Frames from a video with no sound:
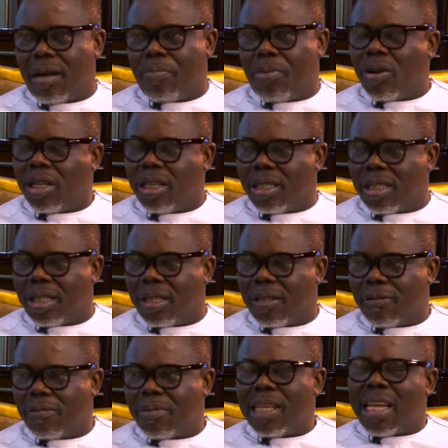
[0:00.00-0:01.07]
bodies.
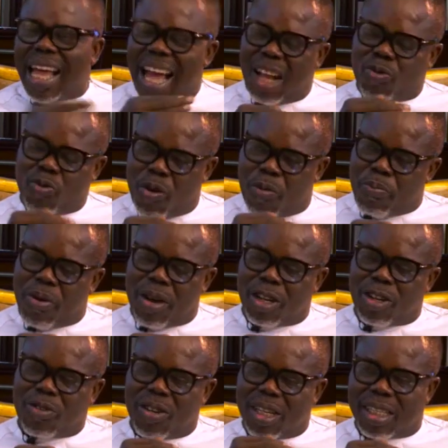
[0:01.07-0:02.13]
At what point
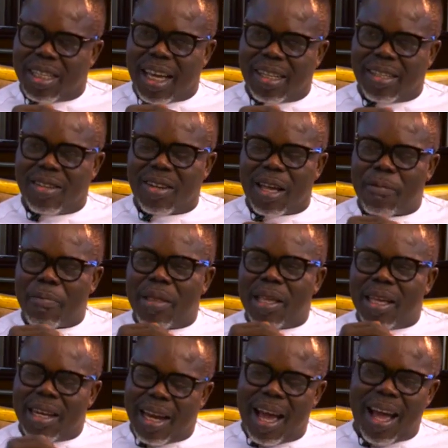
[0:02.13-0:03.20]
did you decide, okay,
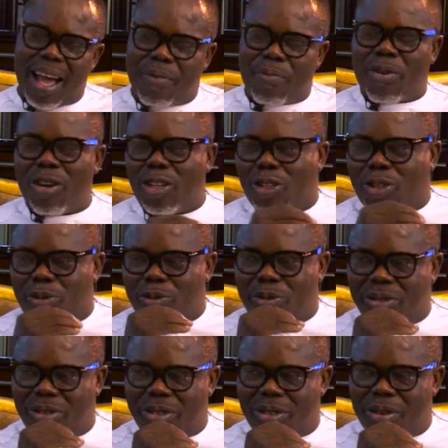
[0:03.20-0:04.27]
now I'm going to
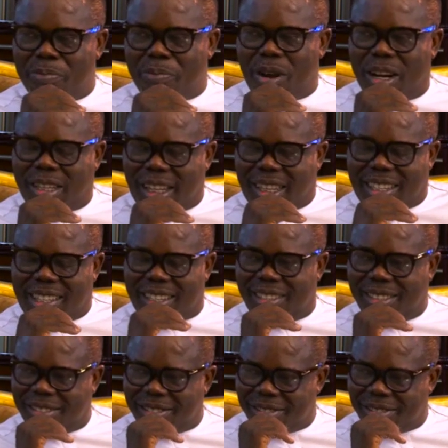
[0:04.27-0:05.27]
politics?